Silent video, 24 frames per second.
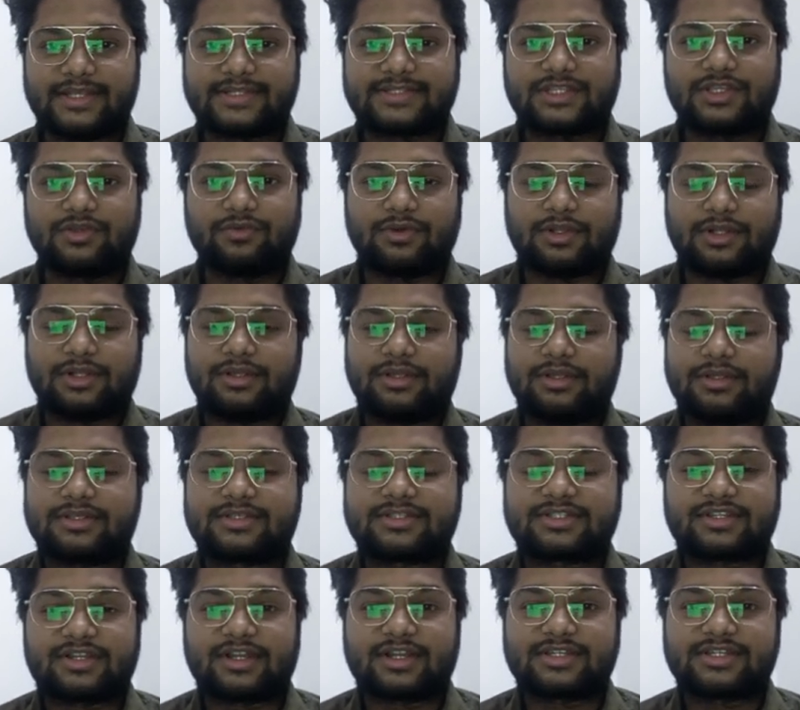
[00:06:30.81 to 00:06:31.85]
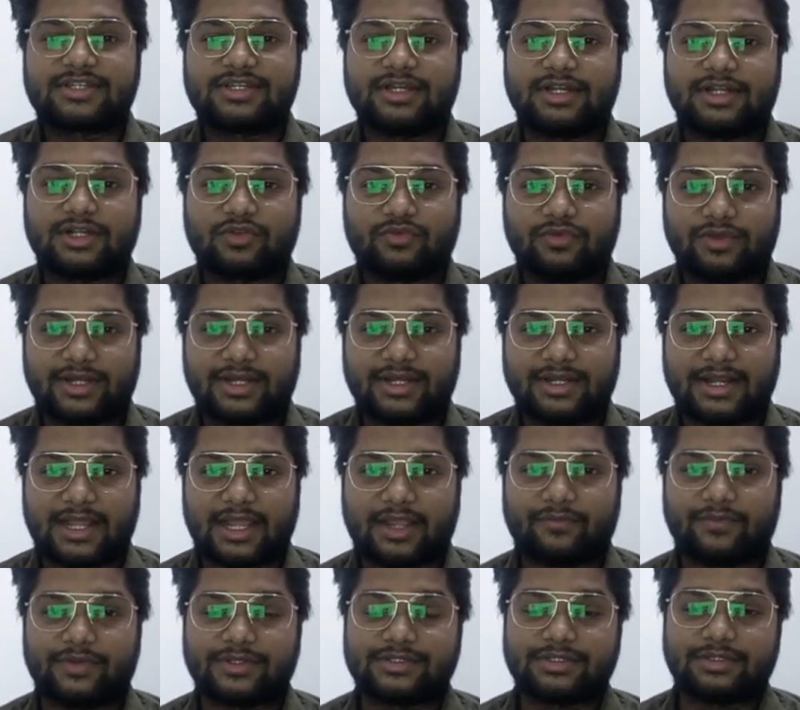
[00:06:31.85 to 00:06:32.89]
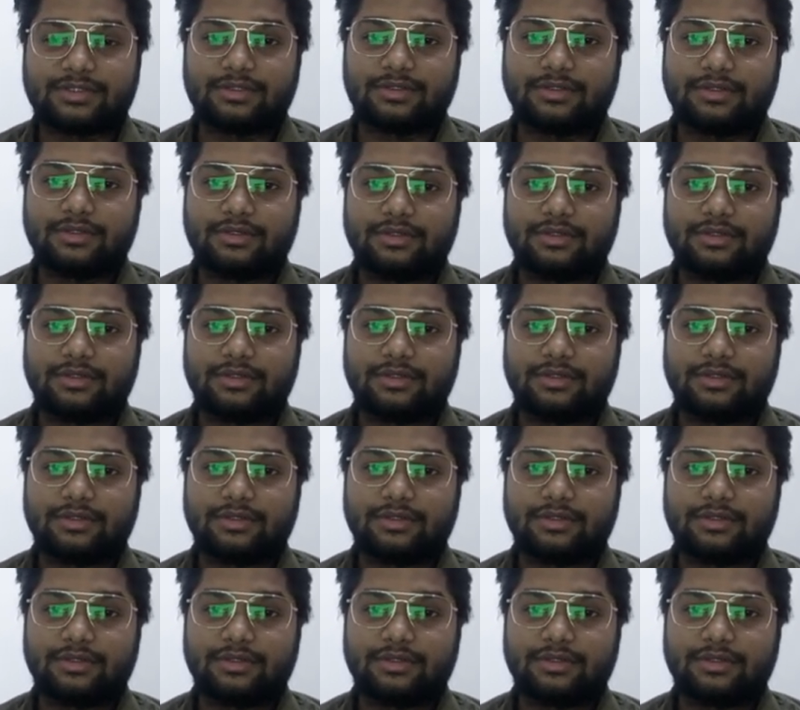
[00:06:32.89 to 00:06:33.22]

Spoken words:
SQL, structured query language.